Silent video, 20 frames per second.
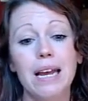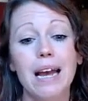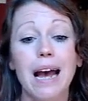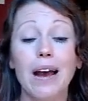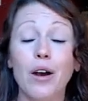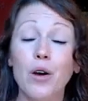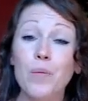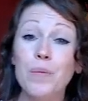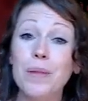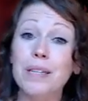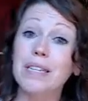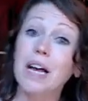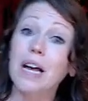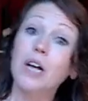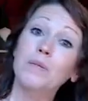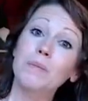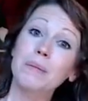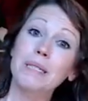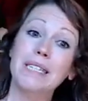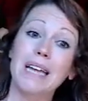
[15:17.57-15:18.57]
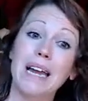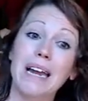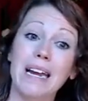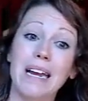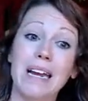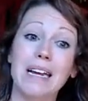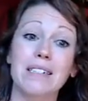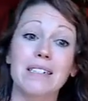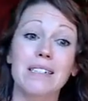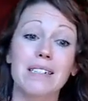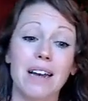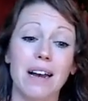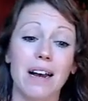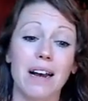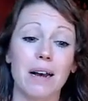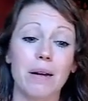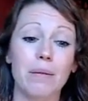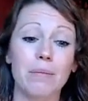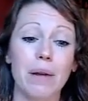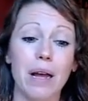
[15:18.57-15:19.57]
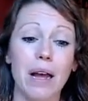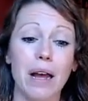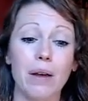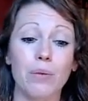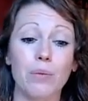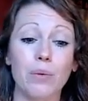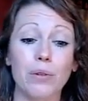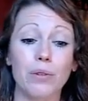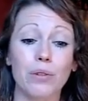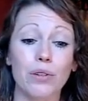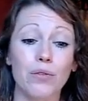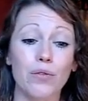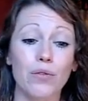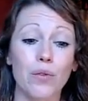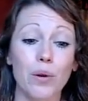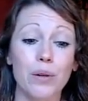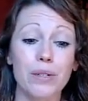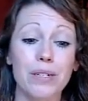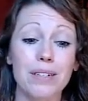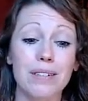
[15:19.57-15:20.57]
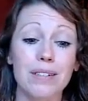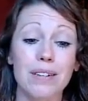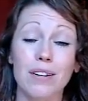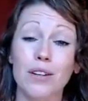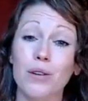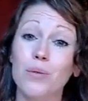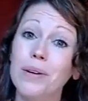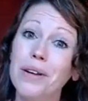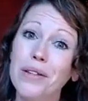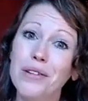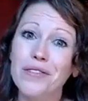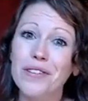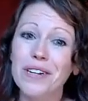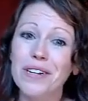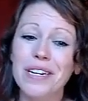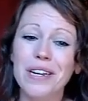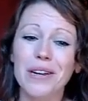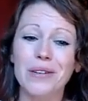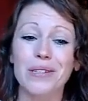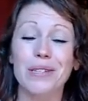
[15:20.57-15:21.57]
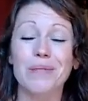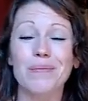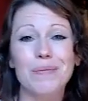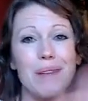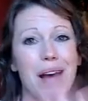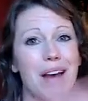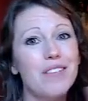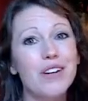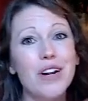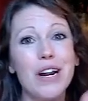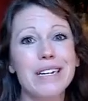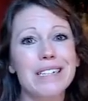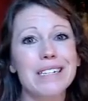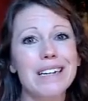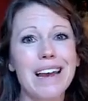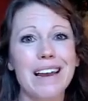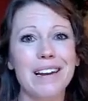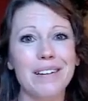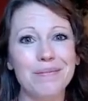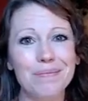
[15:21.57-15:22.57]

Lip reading: I hope this helps, and I will look forward to seeing you in other videos. Have a great day.